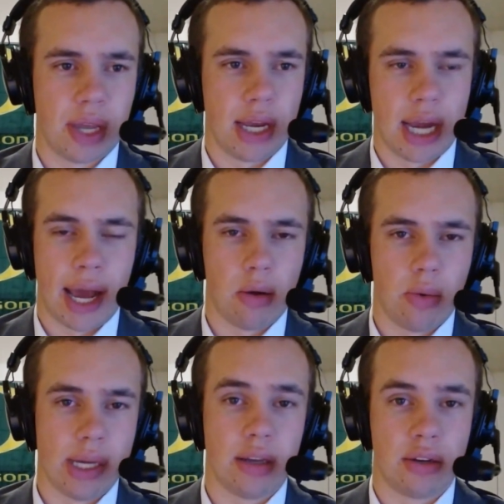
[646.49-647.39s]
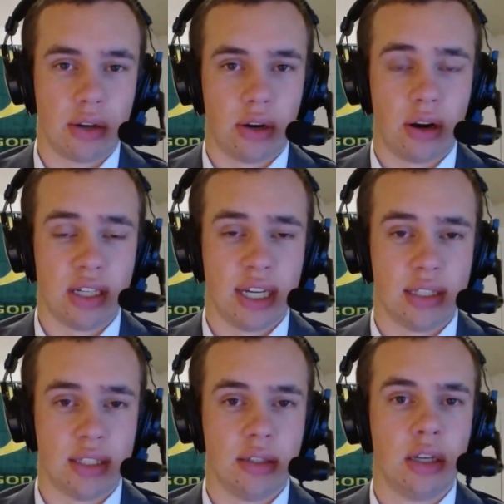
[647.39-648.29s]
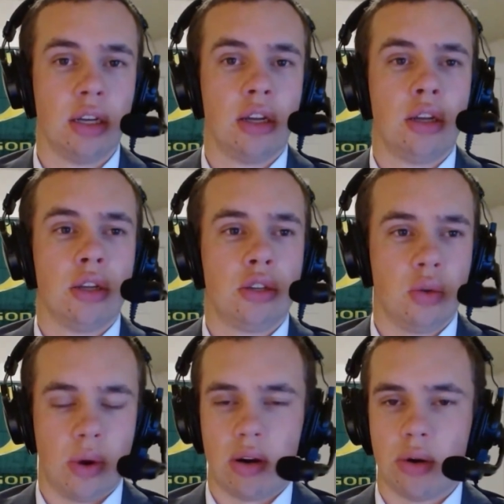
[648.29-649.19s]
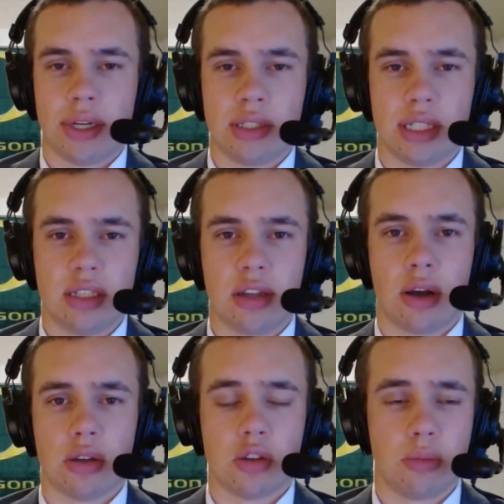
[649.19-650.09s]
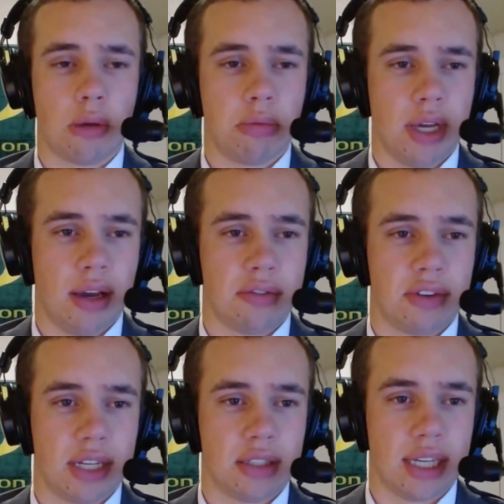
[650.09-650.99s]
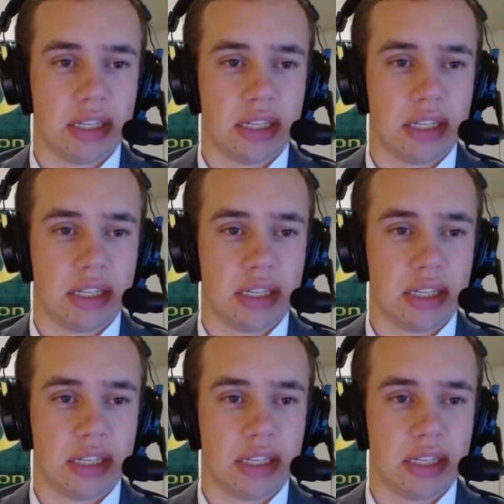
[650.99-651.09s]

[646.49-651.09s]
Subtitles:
And now we can turn our attention to where Oregon sits in the college football playoff race.